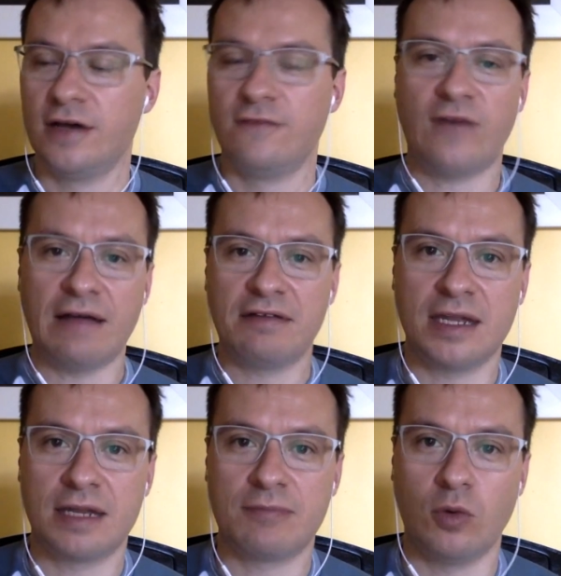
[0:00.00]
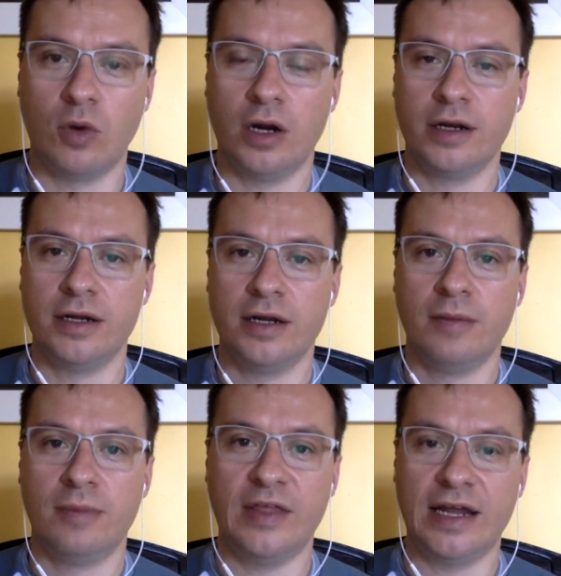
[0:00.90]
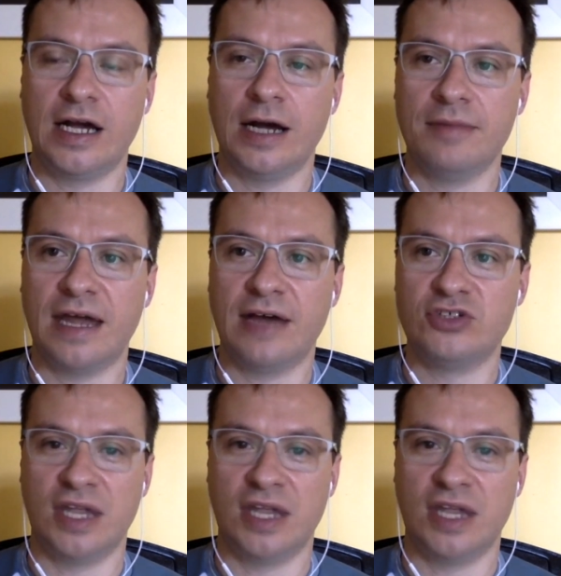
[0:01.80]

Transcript: five cents per word, but then it comes out